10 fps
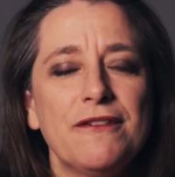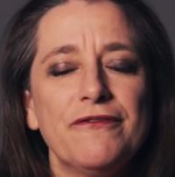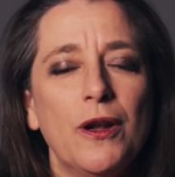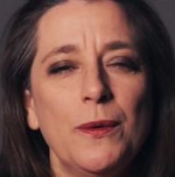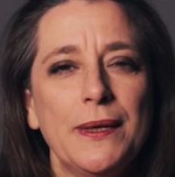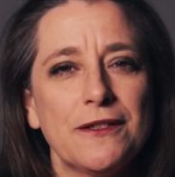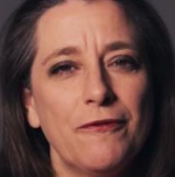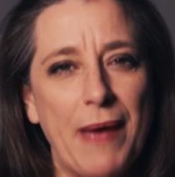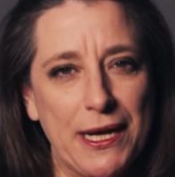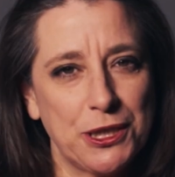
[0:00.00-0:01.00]
followings
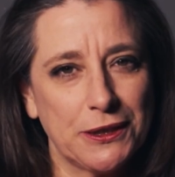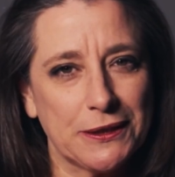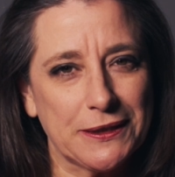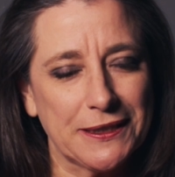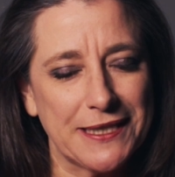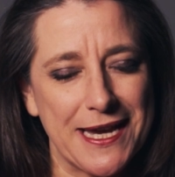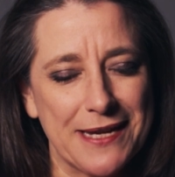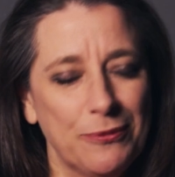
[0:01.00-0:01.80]
of passion, okay?